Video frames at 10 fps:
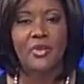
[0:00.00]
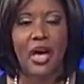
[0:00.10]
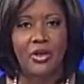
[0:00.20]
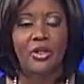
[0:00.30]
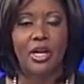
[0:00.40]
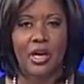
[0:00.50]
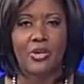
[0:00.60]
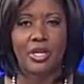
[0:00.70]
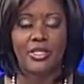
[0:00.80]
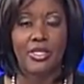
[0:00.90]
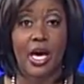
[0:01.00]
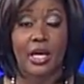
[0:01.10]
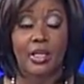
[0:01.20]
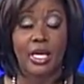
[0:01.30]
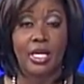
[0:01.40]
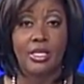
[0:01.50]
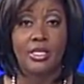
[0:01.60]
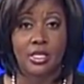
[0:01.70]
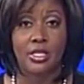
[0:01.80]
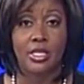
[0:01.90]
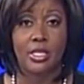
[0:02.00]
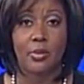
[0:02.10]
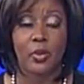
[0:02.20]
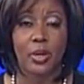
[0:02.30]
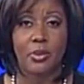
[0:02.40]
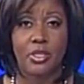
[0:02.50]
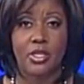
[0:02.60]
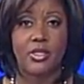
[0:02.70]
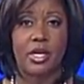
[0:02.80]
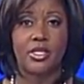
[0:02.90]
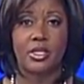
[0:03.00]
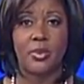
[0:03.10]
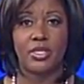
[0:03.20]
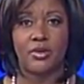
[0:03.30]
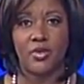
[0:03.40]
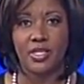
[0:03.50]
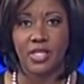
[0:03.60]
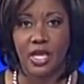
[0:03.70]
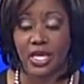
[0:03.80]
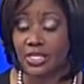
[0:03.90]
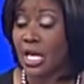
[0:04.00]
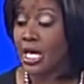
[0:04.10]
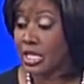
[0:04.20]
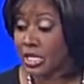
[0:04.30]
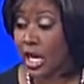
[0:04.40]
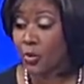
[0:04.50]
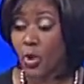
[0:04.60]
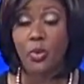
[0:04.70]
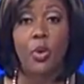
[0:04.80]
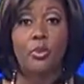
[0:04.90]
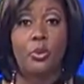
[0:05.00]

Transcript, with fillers: Helen Harrion's death. sixteen W A P T Scott Simmons investigates the nine one one